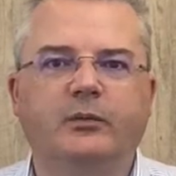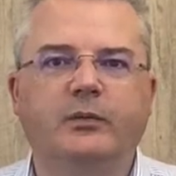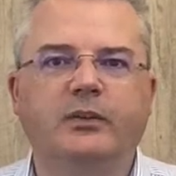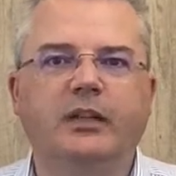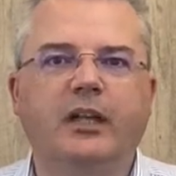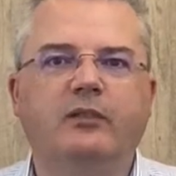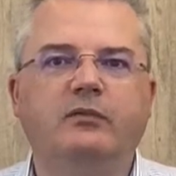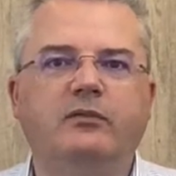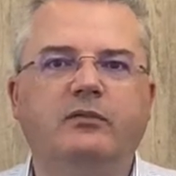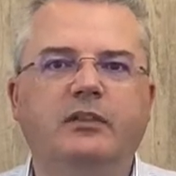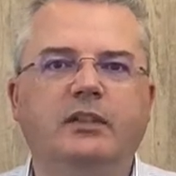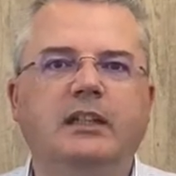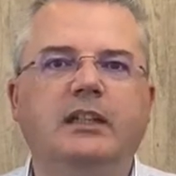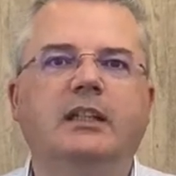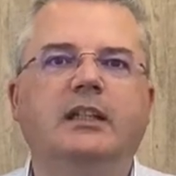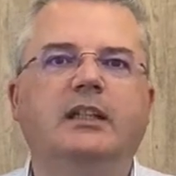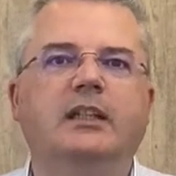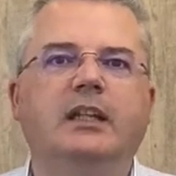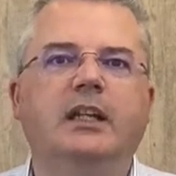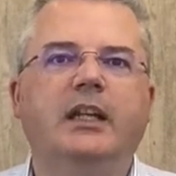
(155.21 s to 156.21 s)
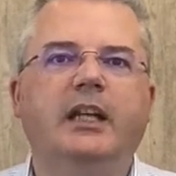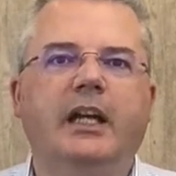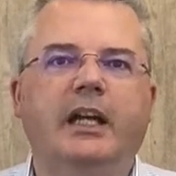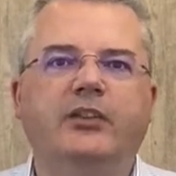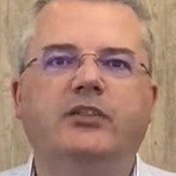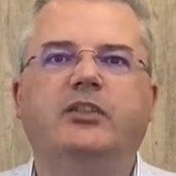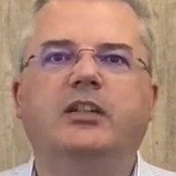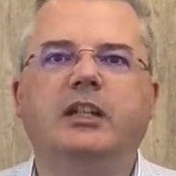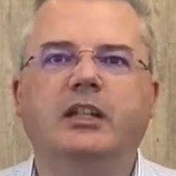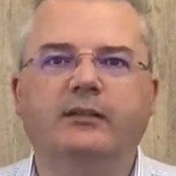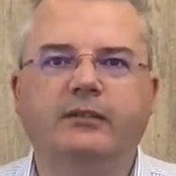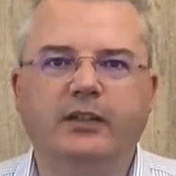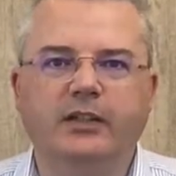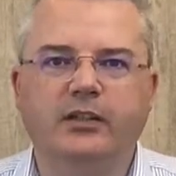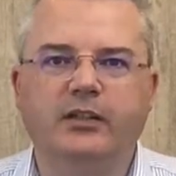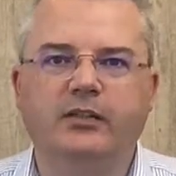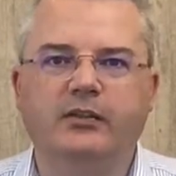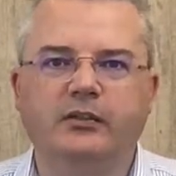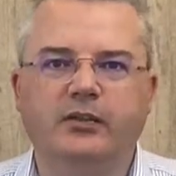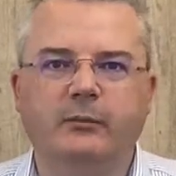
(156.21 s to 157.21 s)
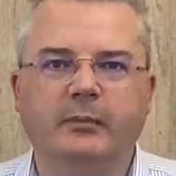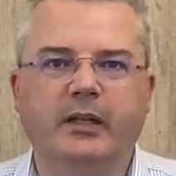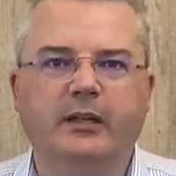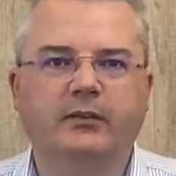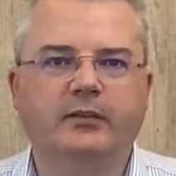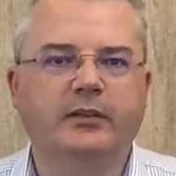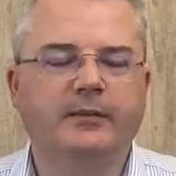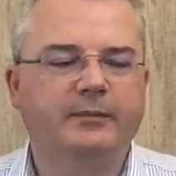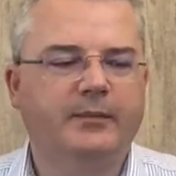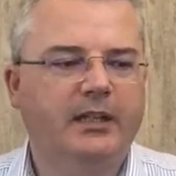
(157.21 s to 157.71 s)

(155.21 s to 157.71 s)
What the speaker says: We're not really achieving a huge amount.